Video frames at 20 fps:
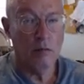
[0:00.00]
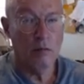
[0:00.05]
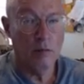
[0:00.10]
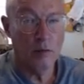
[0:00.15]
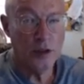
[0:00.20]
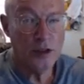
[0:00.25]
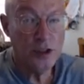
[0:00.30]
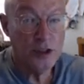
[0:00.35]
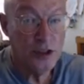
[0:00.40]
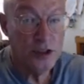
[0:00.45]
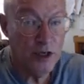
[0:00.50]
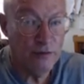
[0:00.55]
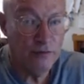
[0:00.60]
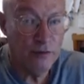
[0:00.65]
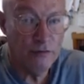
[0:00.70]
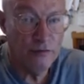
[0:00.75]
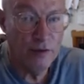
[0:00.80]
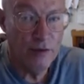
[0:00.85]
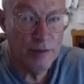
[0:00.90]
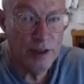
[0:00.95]
which is
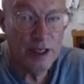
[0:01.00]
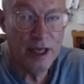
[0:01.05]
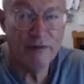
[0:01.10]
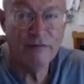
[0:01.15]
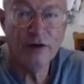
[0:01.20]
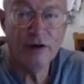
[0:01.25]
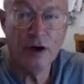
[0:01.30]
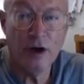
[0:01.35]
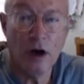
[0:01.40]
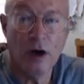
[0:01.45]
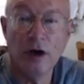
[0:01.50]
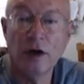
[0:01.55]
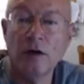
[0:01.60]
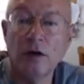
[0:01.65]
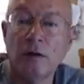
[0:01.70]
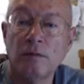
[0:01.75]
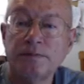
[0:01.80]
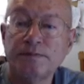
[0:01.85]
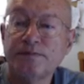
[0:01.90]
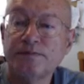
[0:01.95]
different from the definite
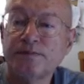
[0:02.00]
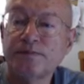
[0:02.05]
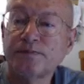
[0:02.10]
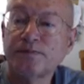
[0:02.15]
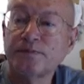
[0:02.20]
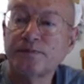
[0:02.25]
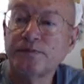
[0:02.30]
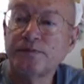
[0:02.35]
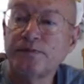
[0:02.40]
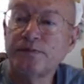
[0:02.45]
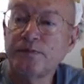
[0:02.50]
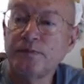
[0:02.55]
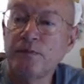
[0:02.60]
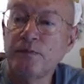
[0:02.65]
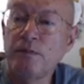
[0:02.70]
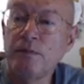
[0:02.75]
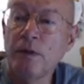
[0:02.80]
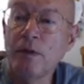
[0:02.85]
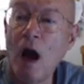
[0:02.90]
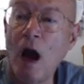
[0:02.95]
article.
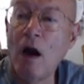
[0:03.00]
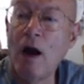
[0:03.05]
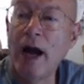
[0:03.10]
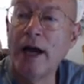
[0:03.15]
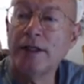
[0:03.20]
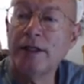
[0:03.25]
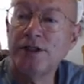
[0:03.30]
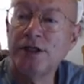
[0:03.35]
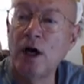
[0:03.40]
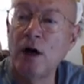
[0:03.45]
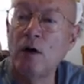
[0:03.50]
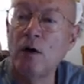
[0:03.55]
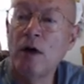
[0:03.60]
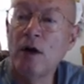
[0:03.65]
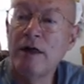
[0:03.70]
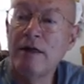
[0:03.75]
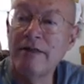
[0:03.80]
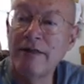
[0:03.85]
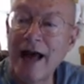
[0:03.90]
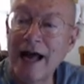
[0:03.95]
All right, so
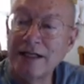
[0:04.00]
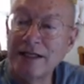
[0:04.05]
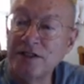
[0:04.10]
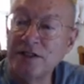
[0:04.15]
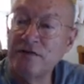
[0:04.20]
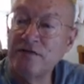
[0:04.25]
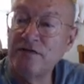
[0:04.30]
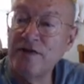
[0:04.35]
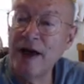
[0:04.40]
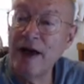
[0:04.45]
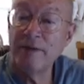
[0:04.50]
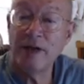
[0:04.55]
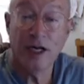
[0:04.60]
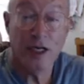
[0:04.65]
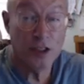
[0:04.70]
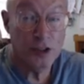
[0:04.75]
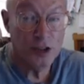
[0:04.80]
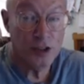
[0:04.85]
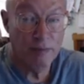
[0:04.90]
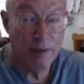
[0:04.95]
that's the
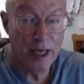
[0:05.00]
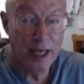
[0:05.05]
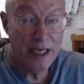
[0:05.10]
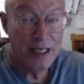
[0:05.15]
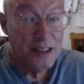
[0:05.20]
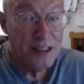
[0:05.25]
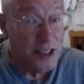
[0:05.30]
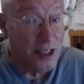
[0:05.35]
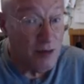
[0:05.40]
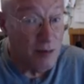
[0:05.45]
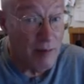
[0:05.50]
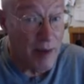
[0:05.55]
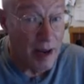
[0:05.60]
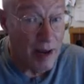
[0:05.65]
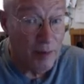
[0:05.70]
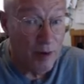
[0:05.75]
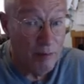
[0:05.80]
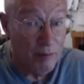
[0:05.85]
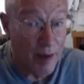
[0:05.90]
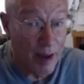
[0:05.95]
feminine. Should be easy to
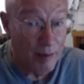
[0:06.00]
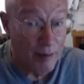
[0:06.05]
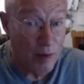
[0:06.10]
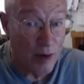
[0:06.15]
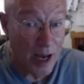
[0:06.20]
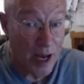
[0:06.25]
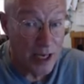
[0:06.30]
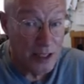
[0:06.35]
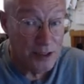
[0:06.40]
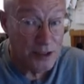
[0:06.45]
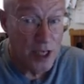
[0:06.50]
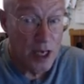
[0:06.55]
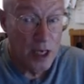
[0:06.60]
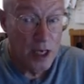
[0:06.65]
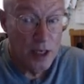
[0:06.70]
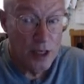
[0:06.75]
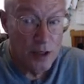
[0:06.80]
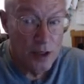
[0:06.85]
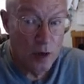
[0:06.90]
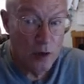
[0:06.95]
memorize.
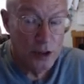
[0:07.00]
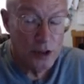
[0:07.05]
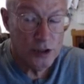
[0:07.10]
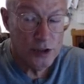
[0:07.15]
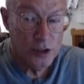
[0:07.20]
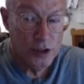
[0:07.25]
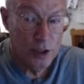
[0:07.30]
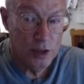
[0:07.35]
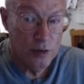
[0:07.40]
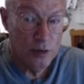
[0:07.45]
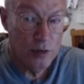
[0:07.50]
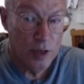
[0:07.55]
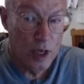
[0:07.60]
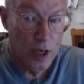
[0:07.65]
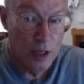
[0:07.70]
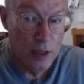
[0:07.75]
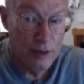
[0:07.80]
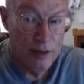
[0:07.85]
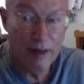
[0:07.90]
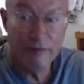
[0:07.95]
Notice too
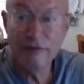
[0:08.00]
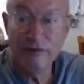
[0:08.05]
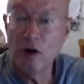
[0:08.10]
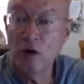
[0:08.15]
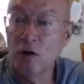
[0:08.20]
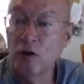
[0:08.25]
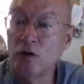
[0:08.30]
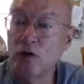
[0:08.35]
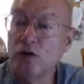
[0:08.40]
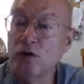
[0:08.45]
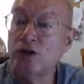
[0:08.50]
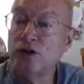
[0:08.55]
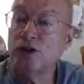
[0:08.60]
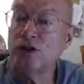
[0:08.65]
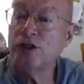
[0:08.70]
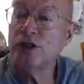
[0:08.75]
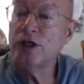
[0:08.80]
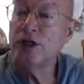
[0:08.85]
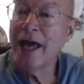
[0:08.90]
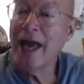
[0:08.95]
that the
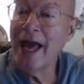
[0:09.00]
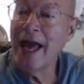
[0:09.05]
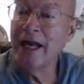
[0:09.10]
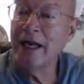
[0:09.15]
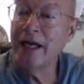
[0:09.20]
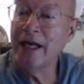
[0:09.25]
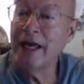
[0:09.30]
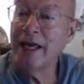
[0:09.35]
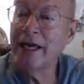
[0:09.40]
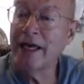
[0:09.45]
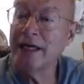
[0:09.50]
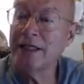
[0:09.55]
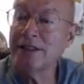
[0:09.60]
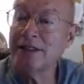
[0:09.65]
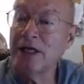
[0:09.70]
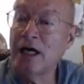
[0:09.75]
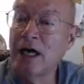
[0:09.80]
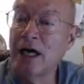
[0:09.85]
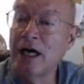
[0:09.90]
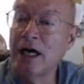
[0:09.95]
us ending is
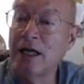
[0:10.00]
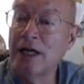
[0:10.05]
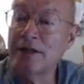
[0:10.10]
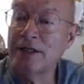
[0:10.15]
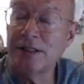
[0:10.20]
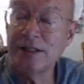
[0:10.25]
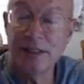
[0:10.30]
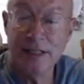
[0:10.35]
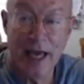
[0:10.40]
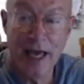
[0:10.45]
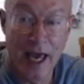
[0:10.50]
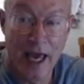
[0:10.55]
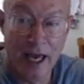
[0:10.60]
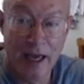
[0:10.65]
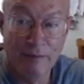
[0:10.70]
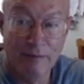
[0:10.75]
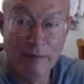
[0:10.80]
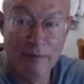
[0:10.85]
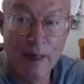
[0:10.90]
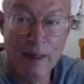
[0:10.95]
the
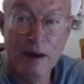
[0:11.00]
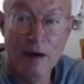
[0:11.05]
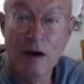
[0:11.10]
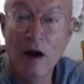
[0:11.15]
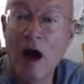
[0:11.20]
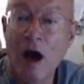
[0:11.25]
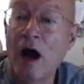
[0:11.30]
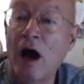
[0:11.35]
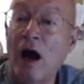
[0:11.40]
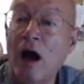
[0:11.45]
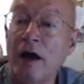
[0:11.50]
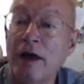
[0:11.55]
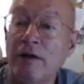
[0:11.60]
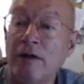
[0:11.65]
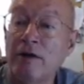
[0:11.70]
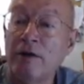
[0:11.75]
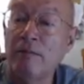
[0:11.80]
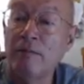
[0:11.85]
same in the